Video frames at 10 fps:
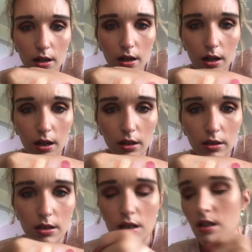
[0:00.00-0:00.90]
Oh,
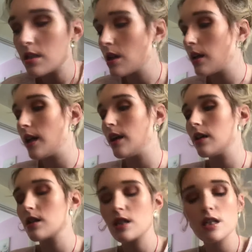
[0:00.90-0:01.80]

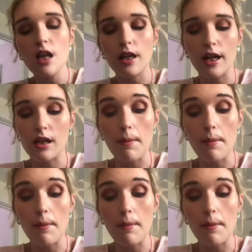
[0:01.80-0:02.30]
stunning, stunning.